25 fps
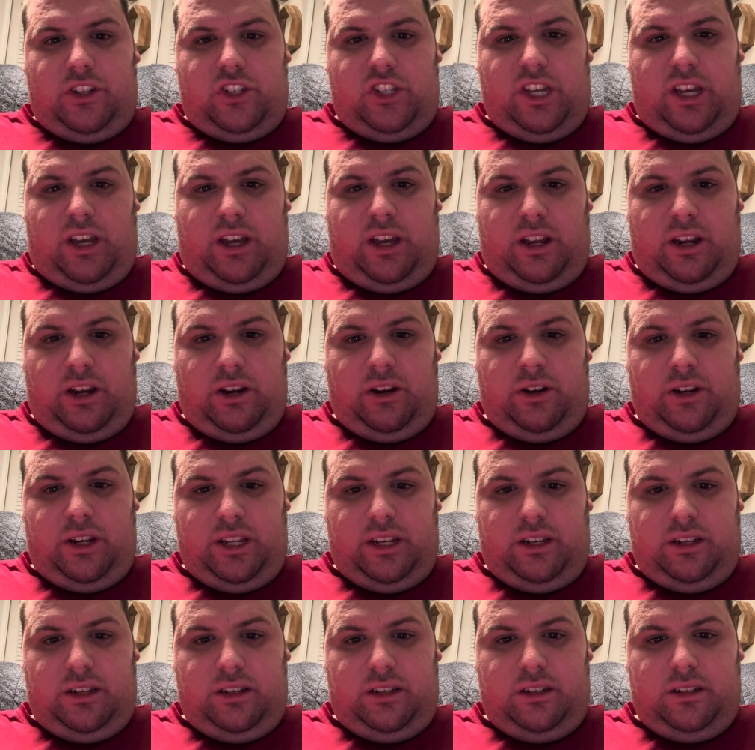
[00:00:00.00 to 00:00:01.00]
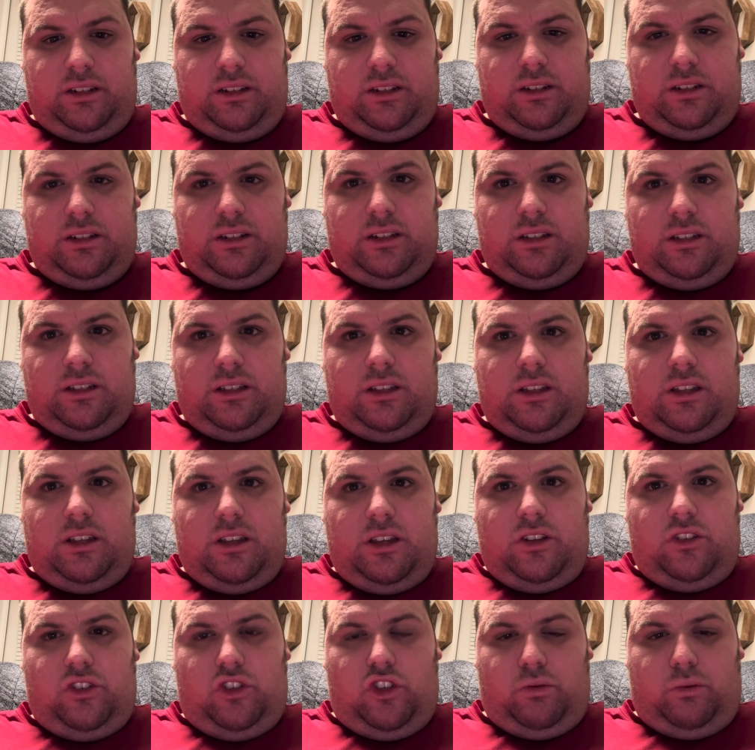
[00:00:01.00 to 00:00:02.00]
tired and
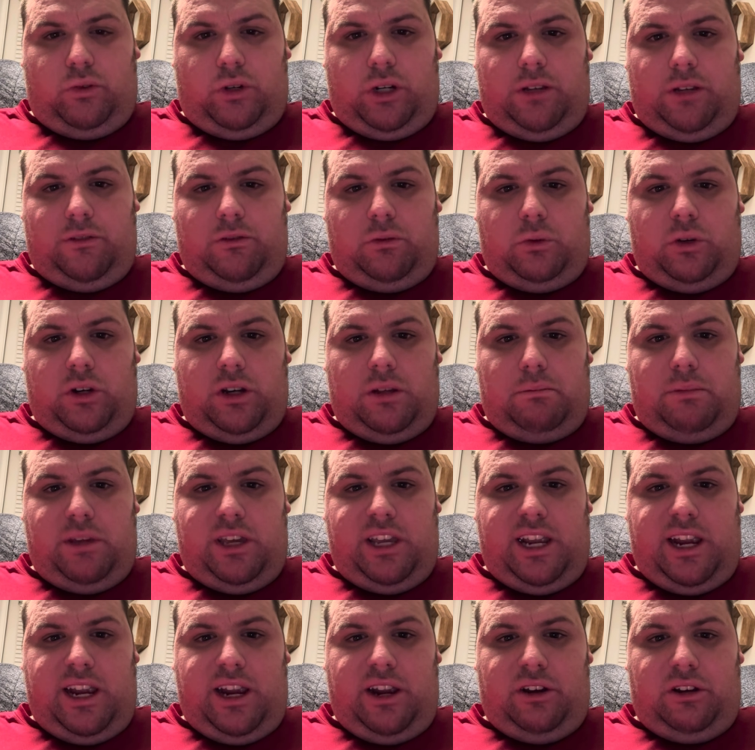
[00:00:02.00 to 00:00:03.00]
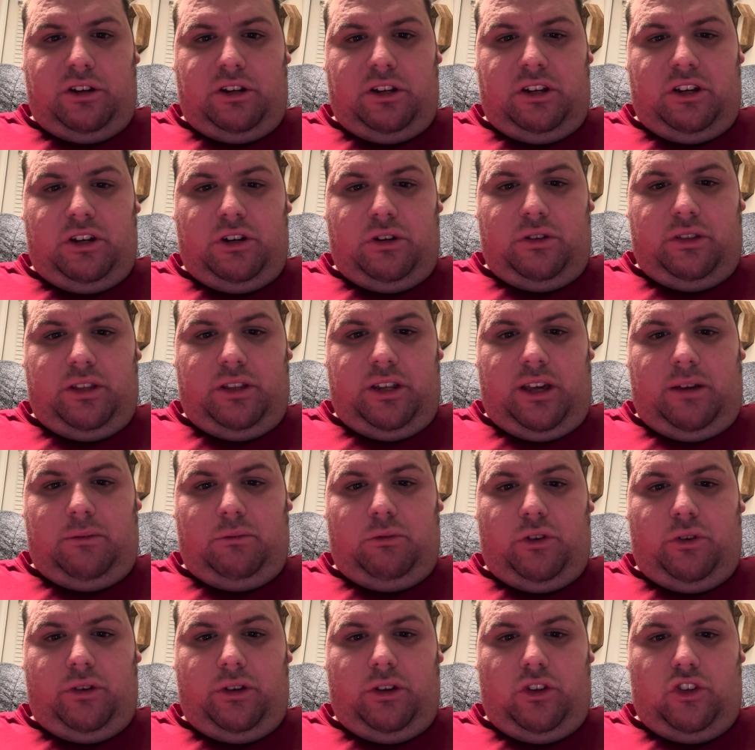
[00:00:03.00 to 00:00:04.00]
just want everyone at Big Air to know that I'm
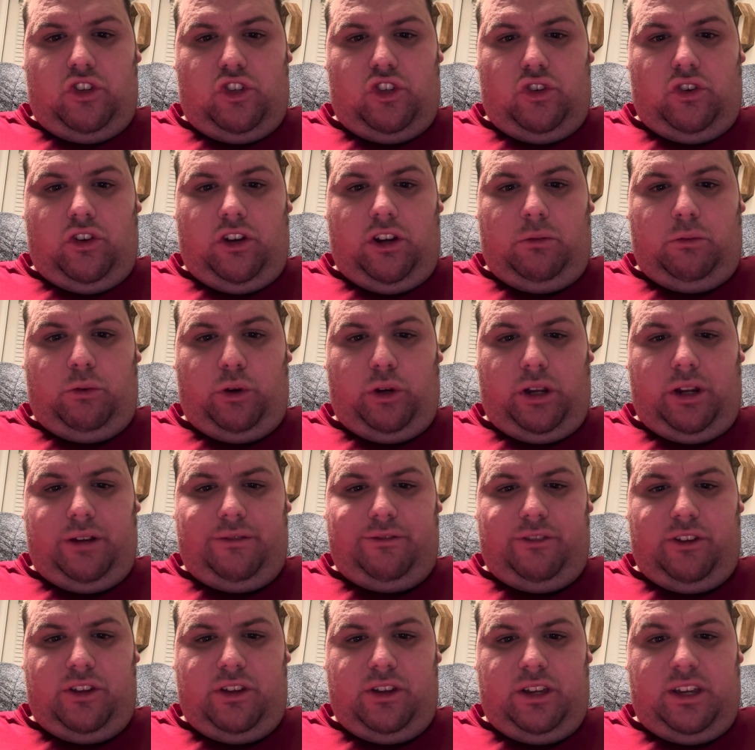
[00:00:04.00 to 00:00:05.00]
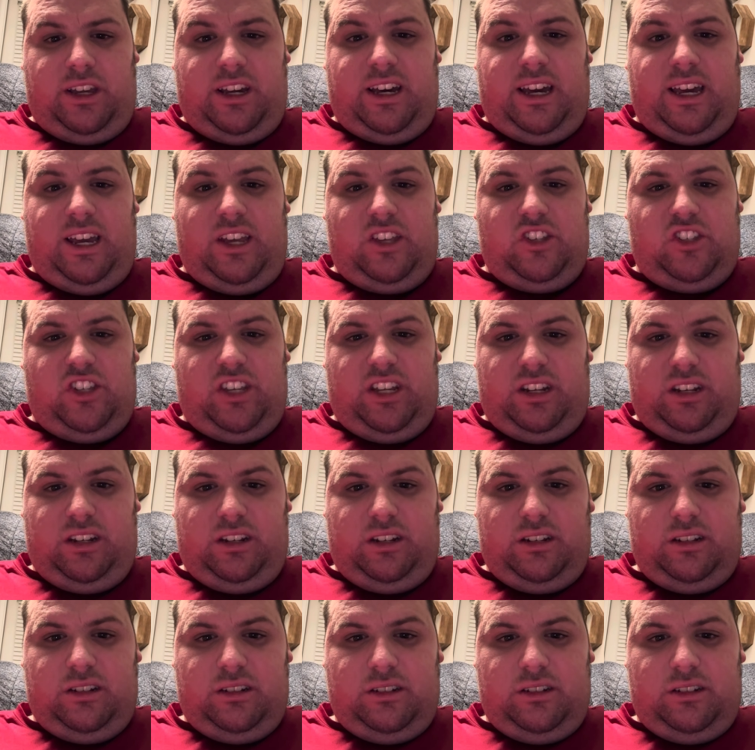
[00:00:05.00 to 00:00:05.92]
really enjoying working for you guys, and